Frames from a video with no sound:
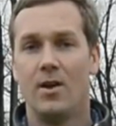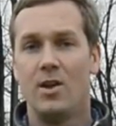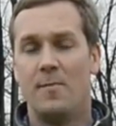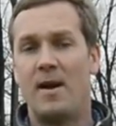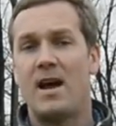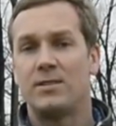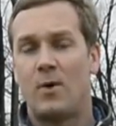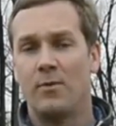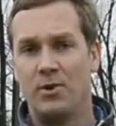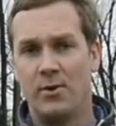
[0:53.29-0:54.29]
You might ask
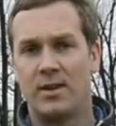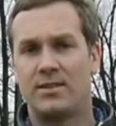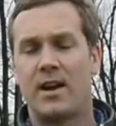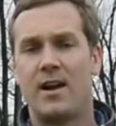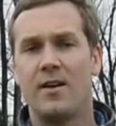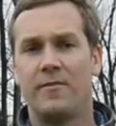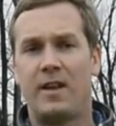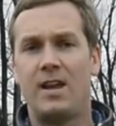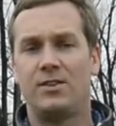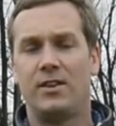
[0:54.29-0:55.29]
why we're doing a second
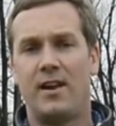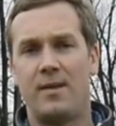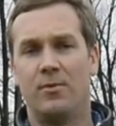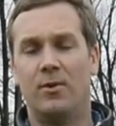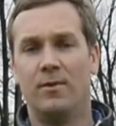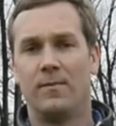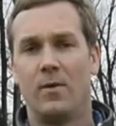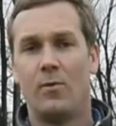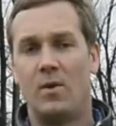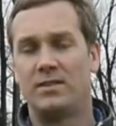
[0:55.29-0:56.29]
aerification in April
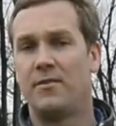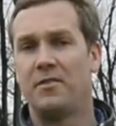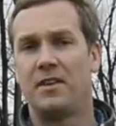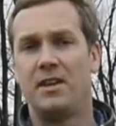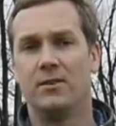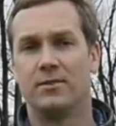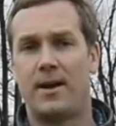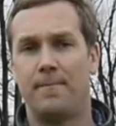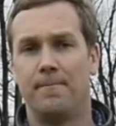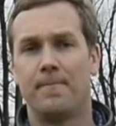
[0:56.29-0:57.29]
once everything heals up.